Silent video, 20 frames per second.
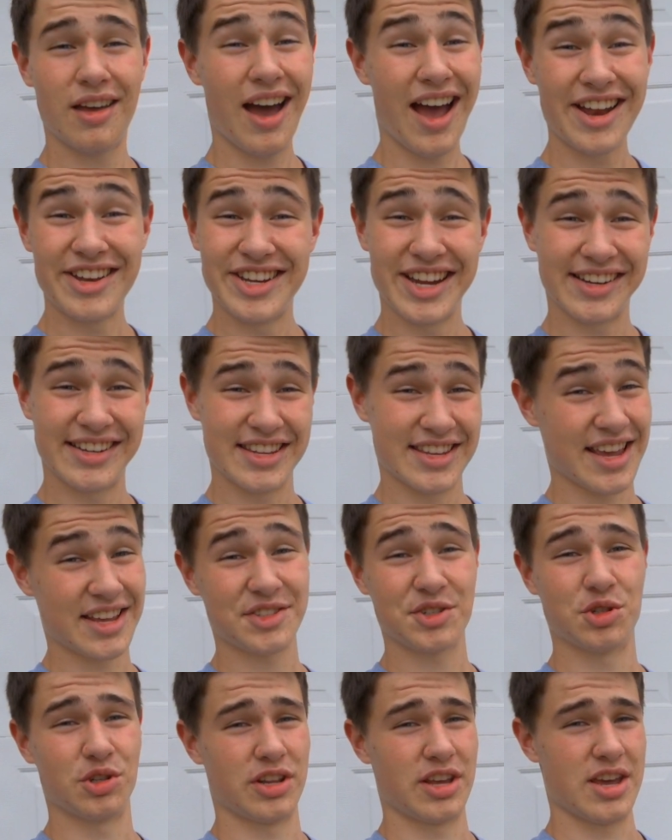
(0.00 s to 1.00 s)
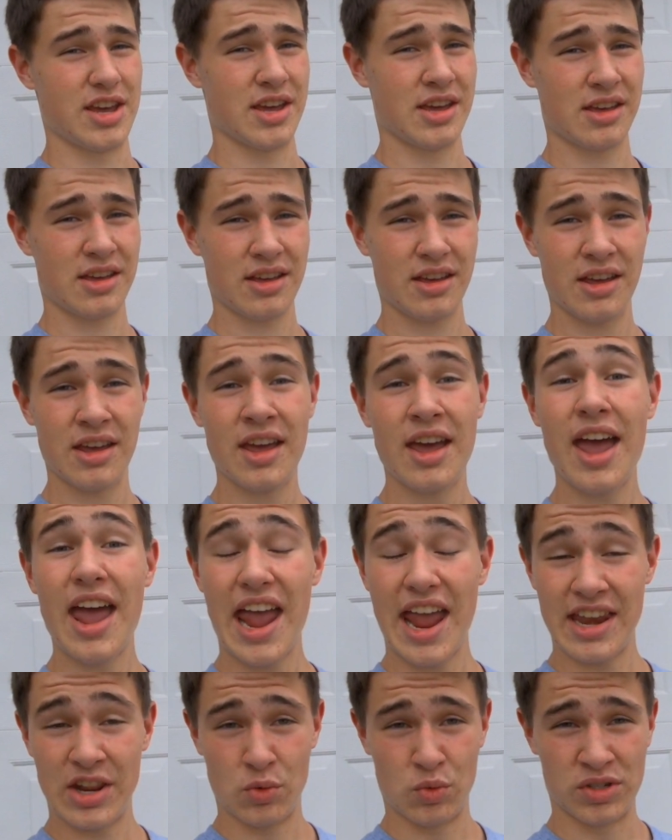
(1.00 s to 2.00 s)
I checked it yesterday
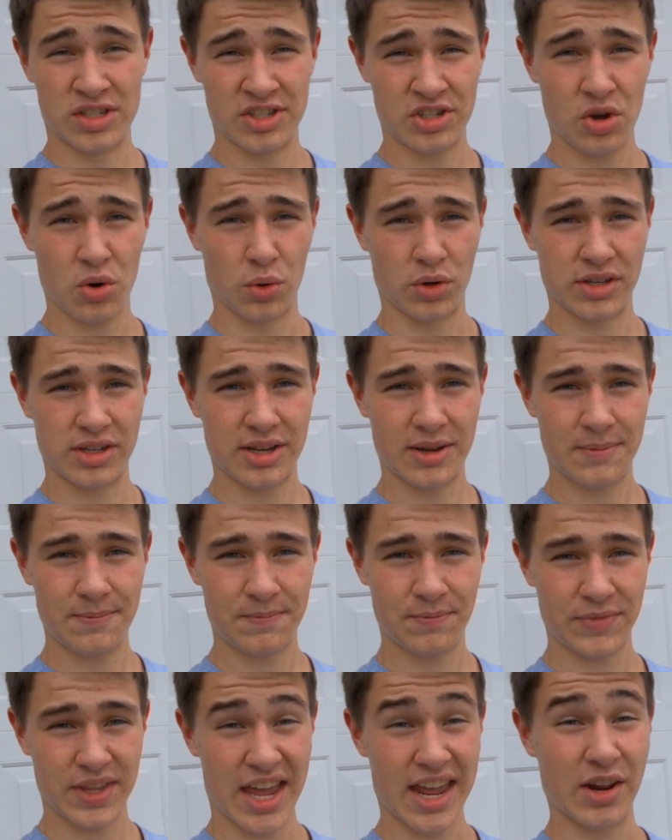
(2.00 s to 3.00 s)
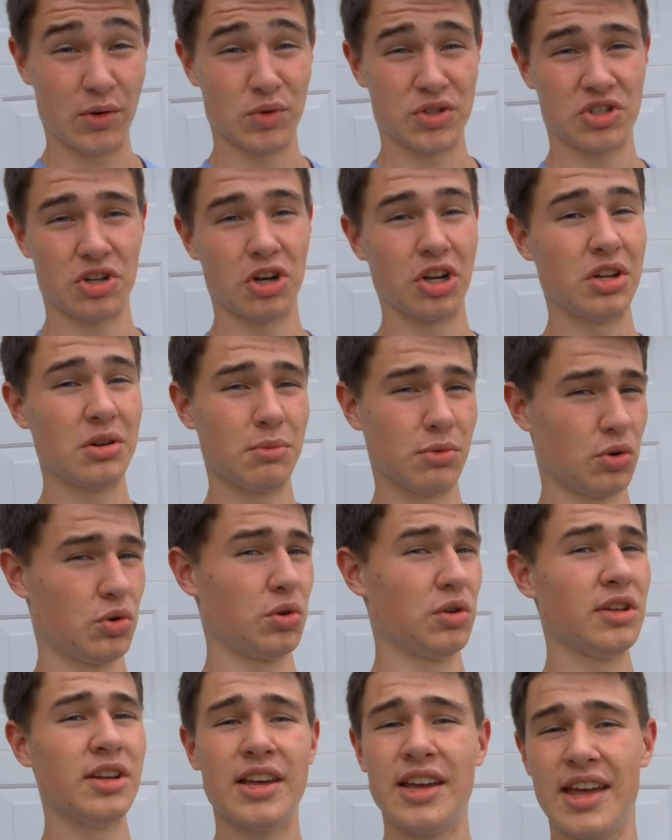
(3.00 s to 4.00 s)
and it was soaked and it was starting to
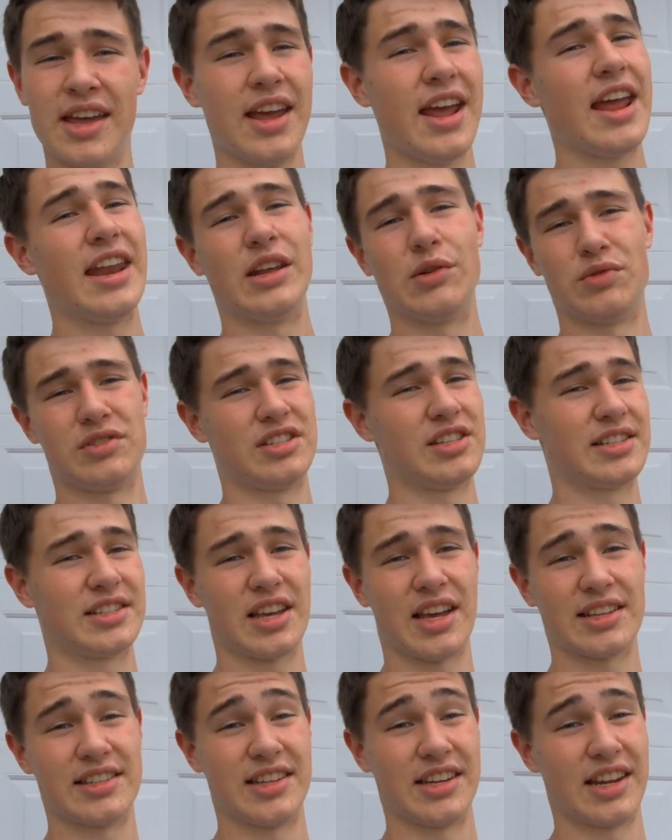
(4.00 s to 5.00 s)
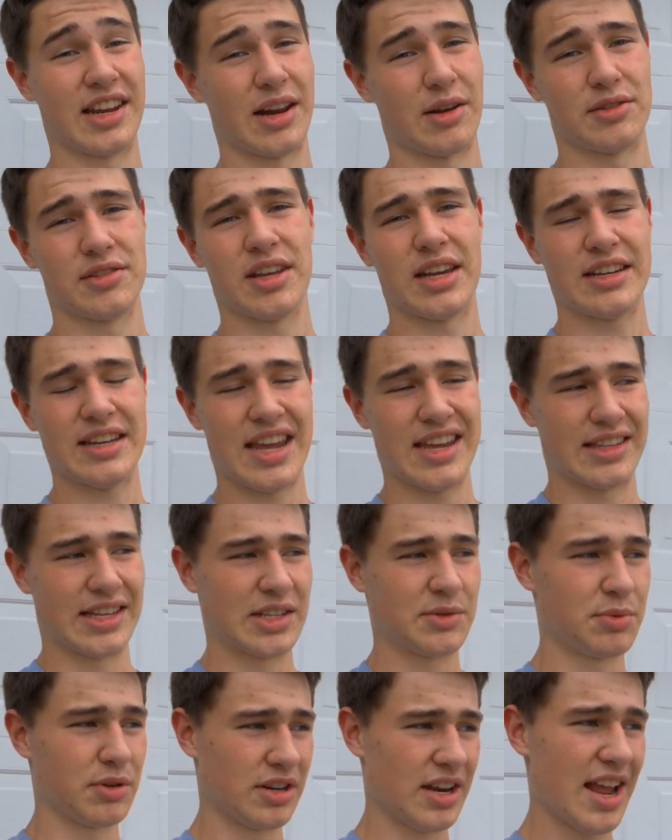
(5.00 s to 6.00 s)
mold and it was disgusting, and I was like, dang, that's
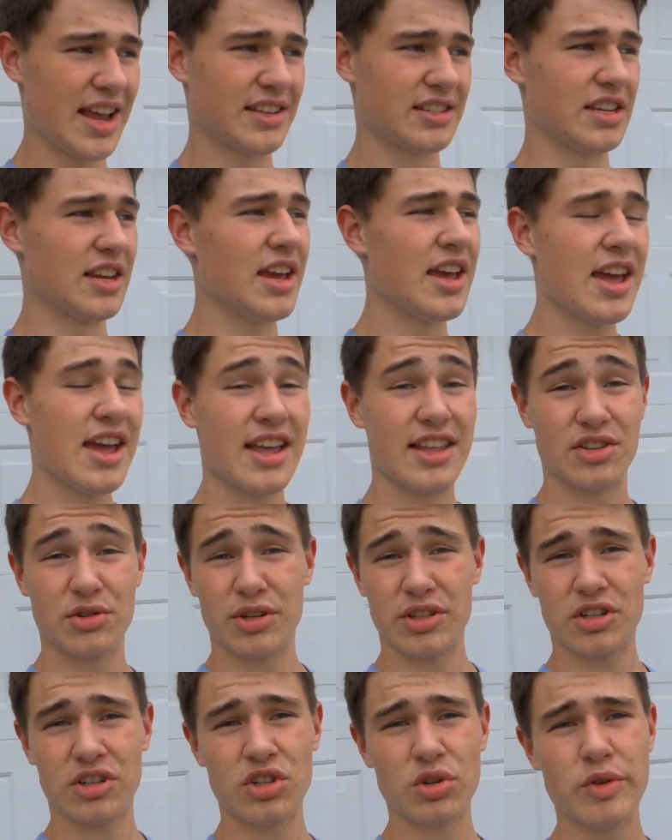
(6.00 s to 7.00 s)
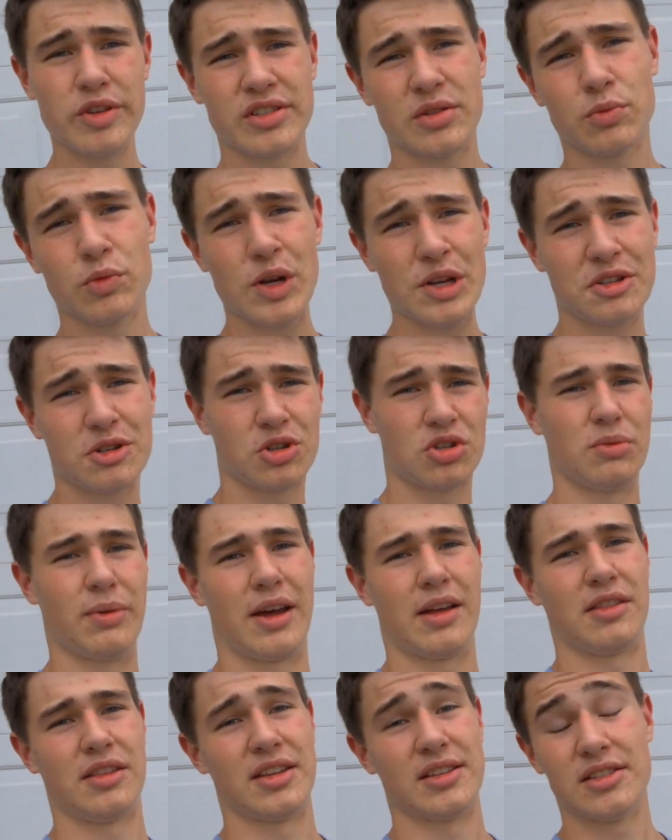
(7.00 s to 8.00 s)
pretty nasty. And so I started doing some research
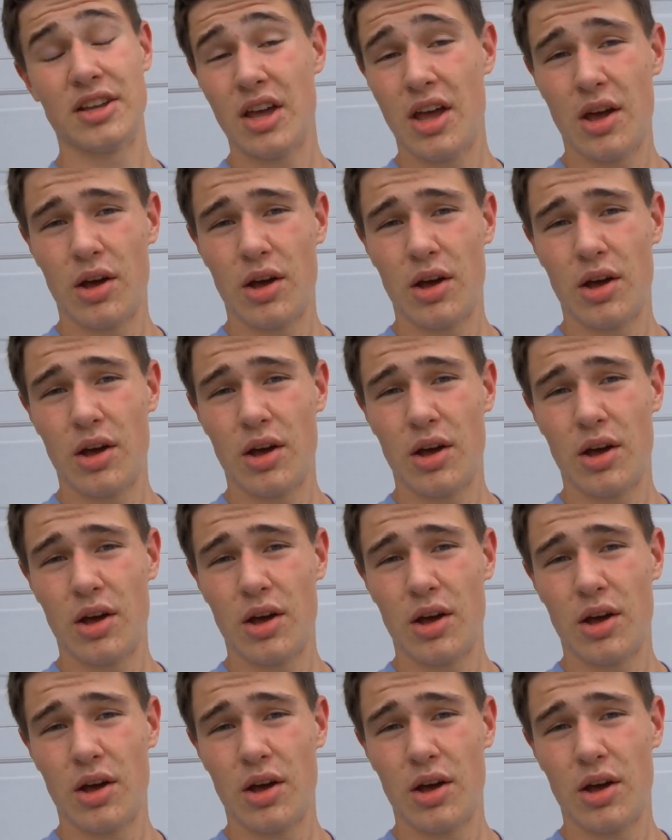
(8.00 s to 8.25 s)
about this.